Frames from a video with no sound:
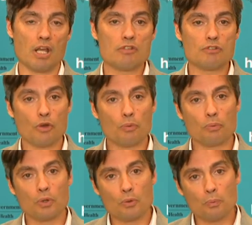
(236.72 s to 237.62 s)
So
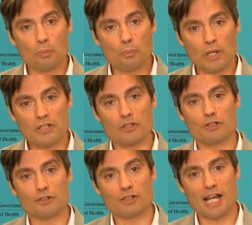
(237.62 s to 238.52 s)
when
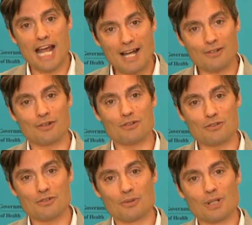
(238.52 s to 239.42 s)
you're out on your
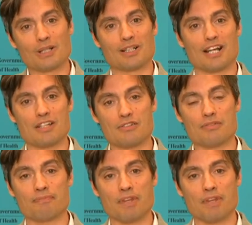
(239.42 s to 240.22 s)
school holidays,